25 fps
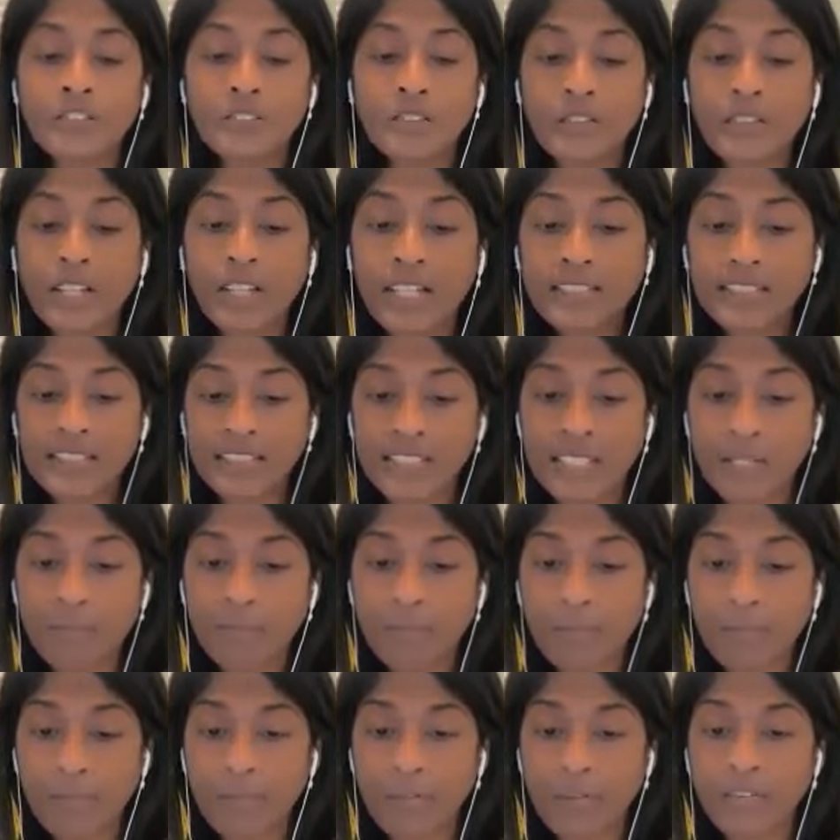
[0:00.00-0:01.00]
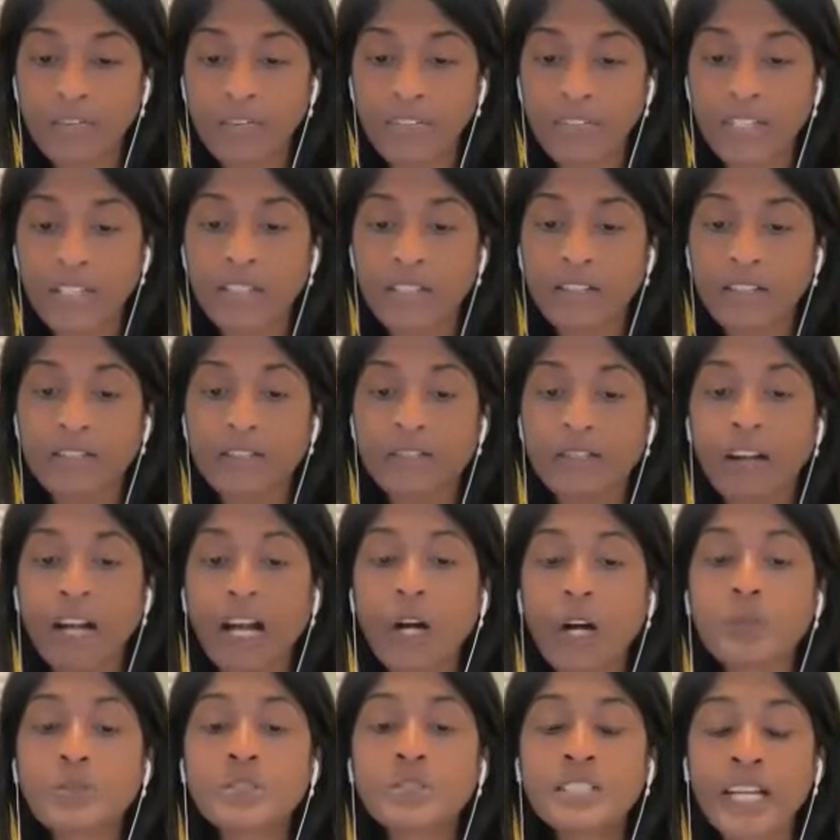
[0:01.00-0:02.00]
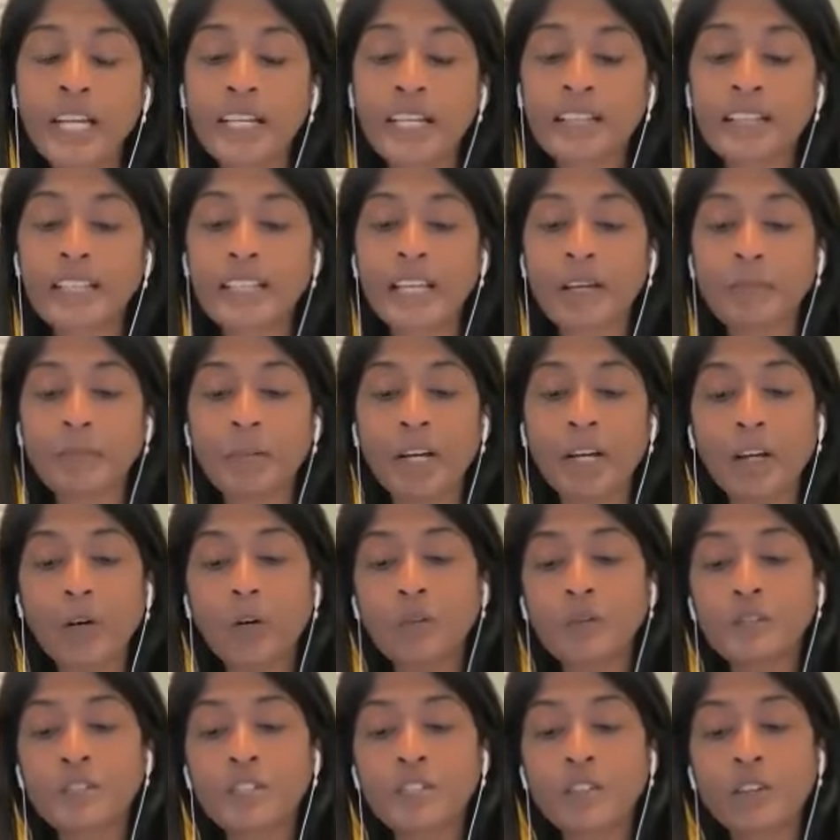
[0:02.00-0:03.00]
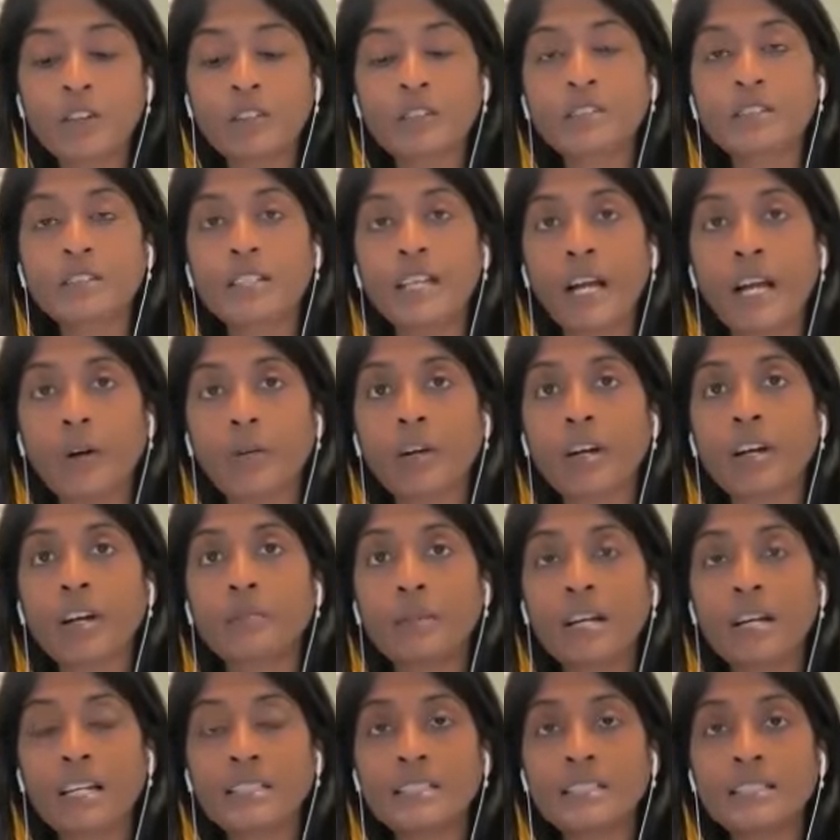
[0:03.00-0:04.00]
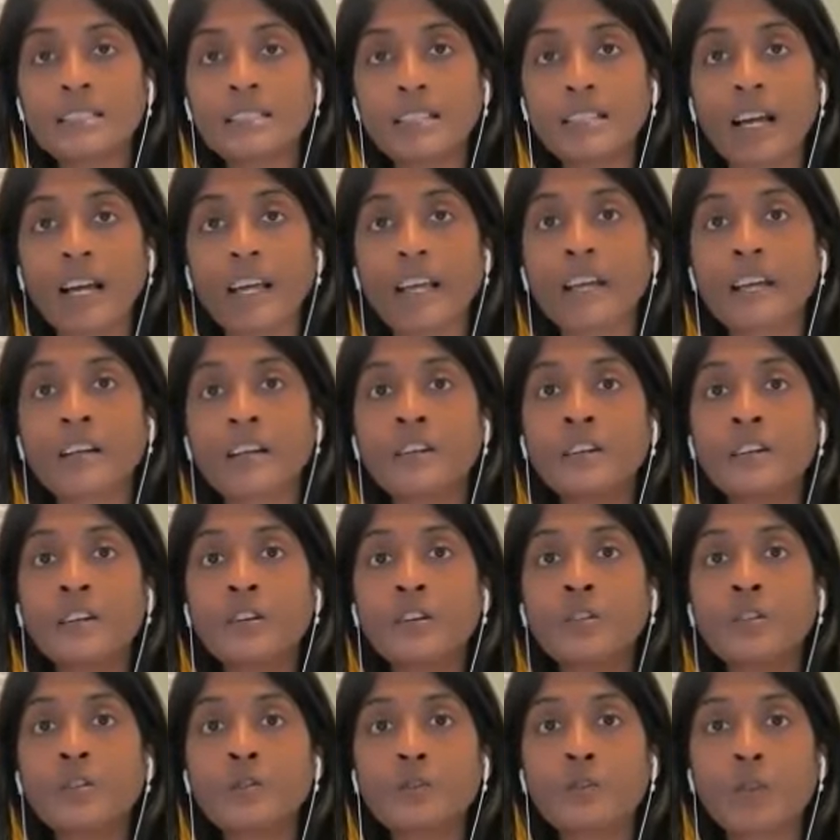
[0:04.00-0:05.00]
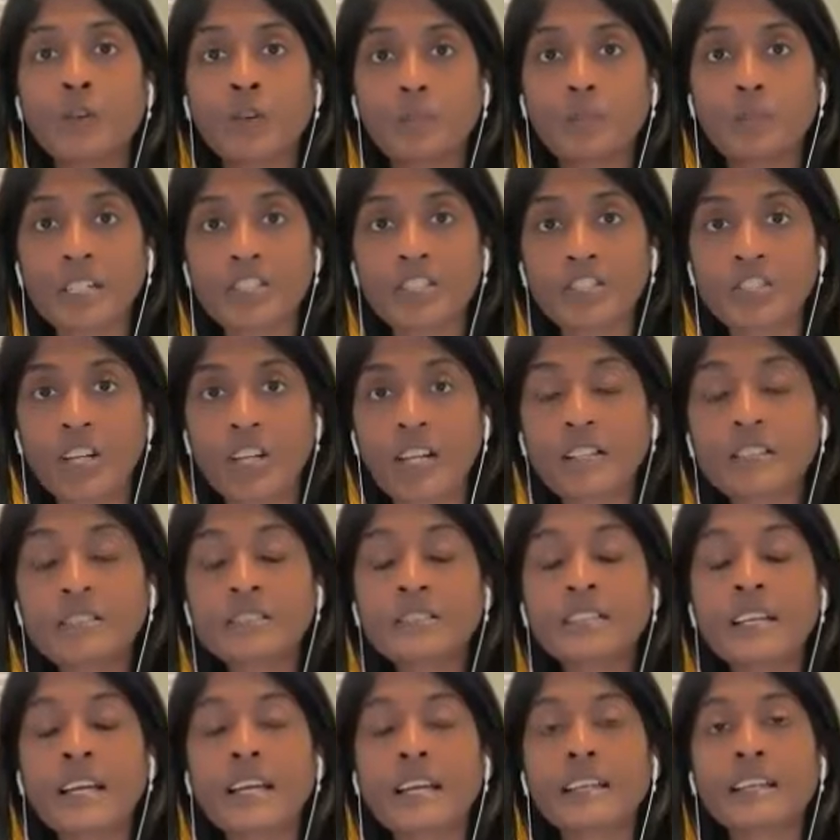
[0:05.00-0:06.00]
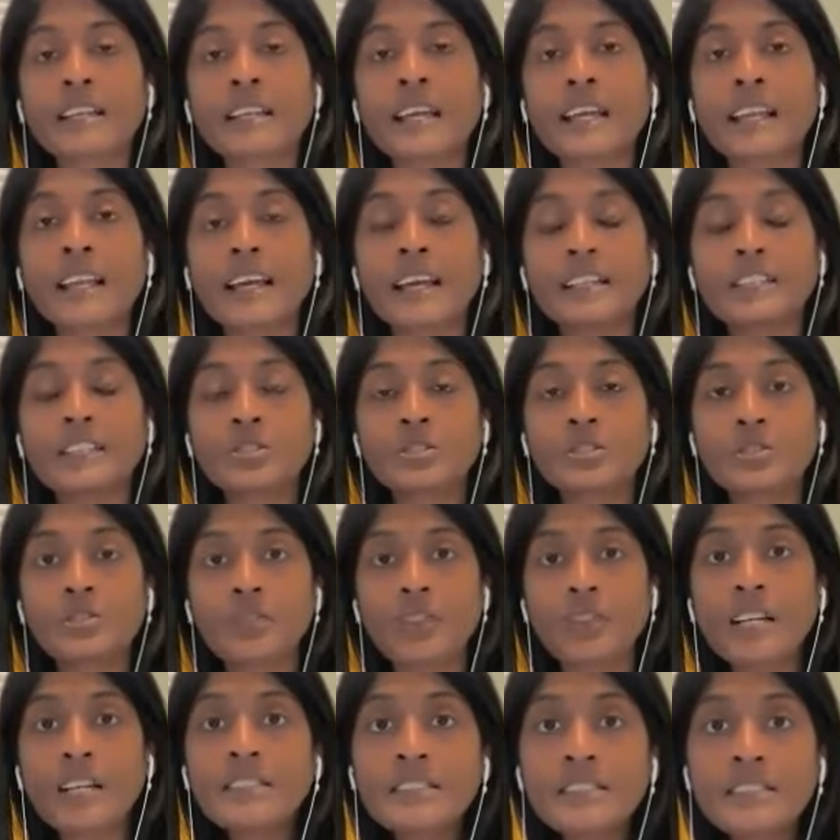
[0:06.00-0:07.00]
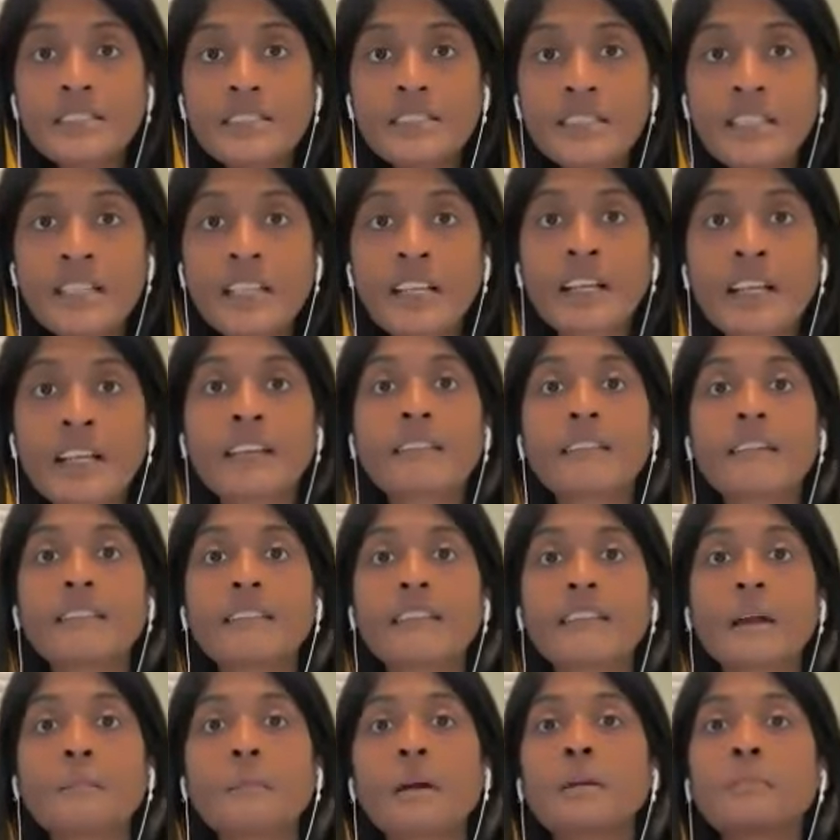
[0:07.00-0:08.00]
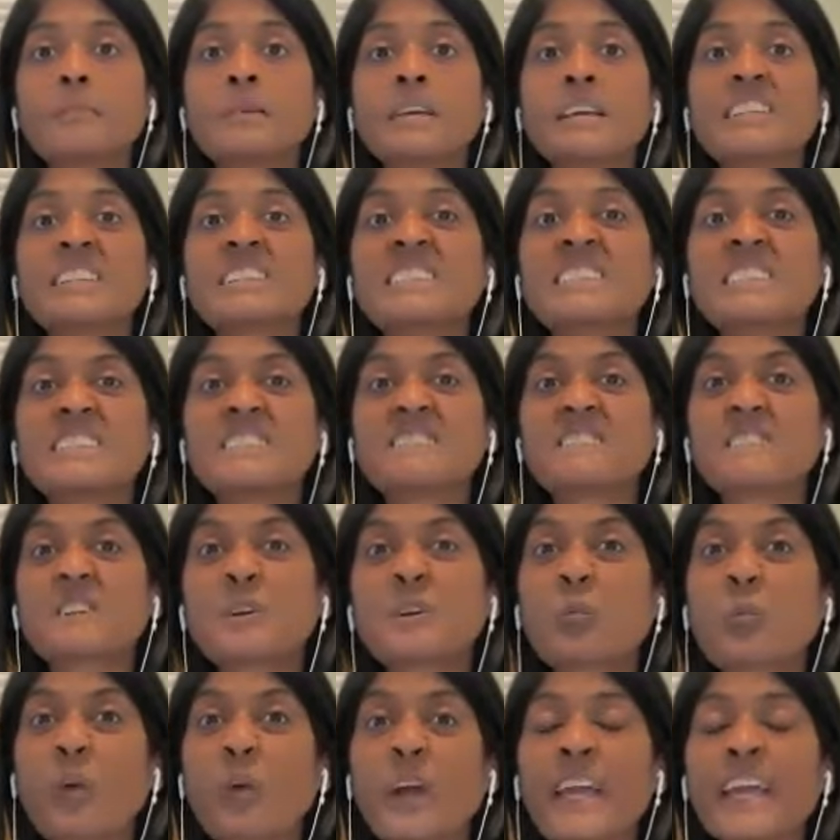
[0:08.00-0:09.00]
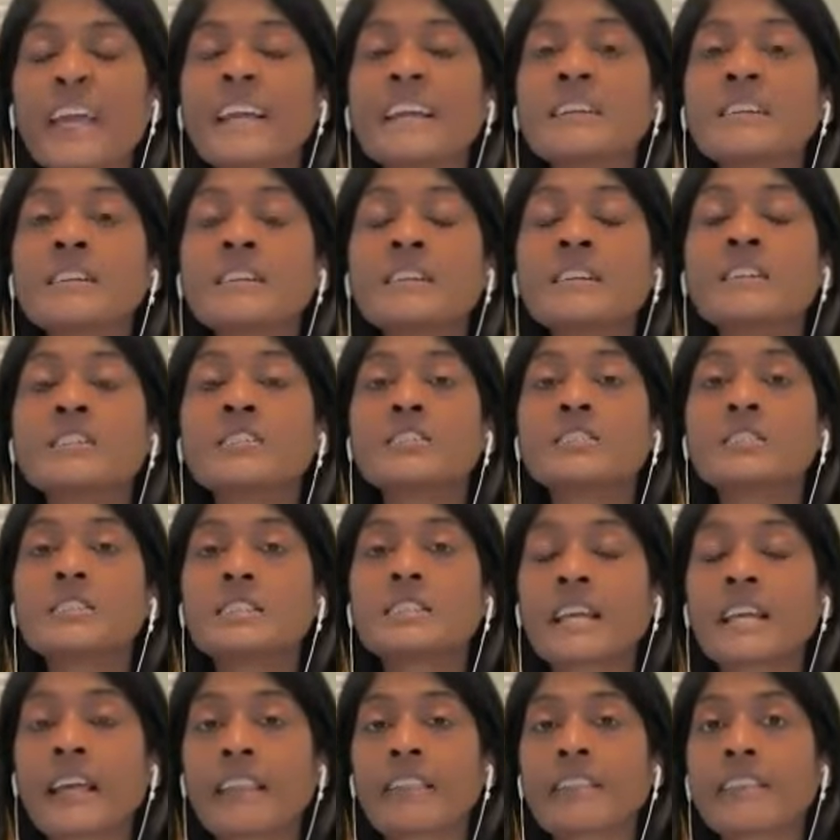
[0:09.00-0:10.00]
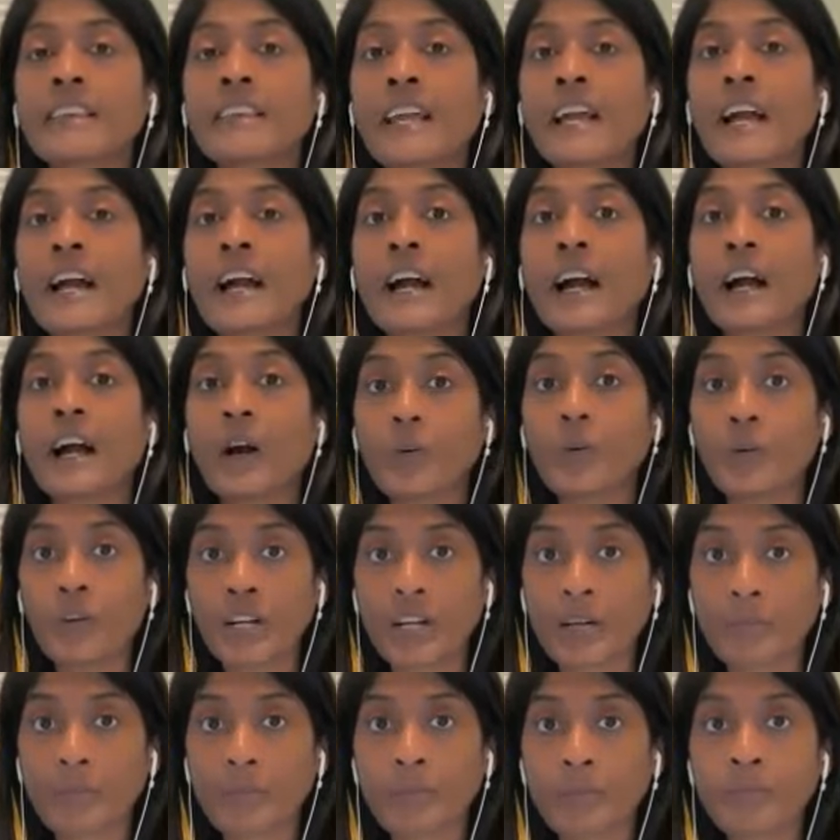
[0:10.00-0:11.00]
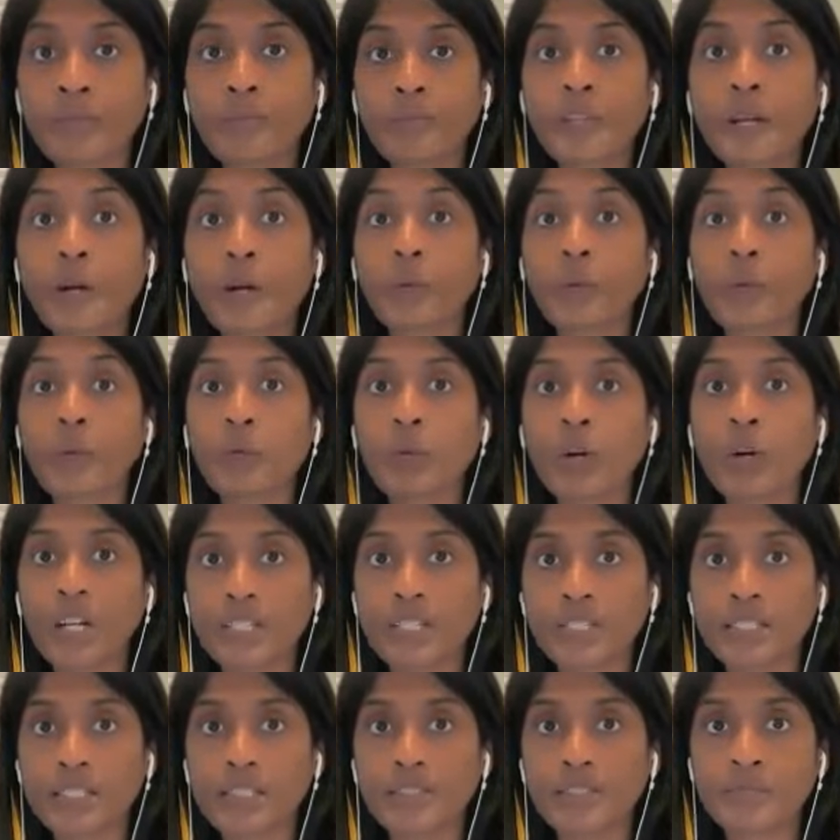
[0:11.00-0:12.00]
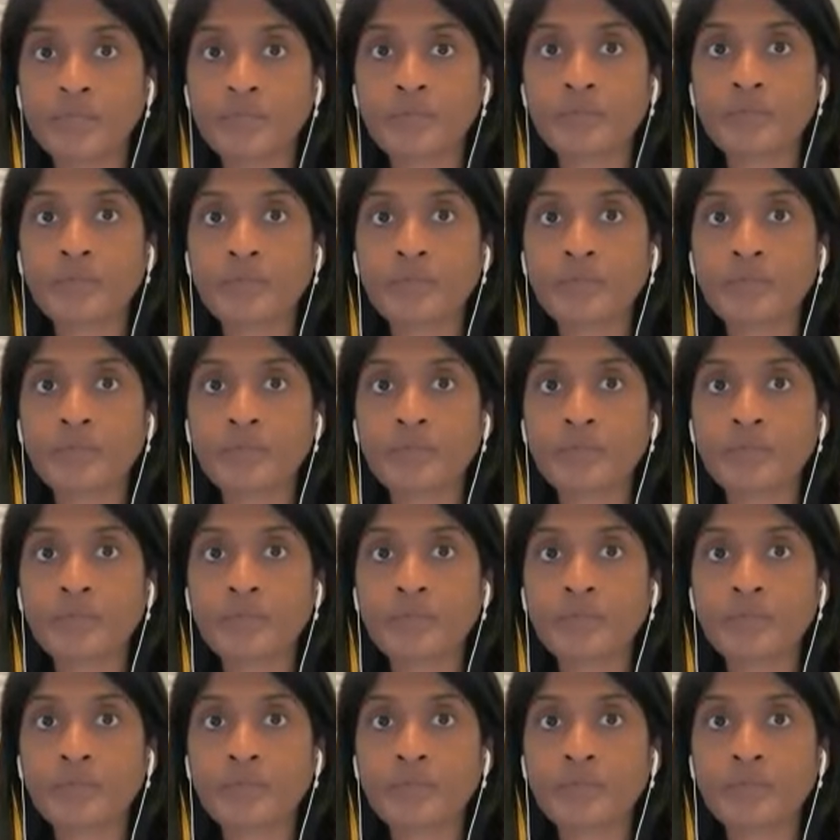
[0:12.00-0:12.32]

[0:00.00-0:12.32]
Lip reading: So that's step number three. How tightly am I holding on to the outcome I desire for my child? And can I trust that there might be a different way to get the outcome that we want?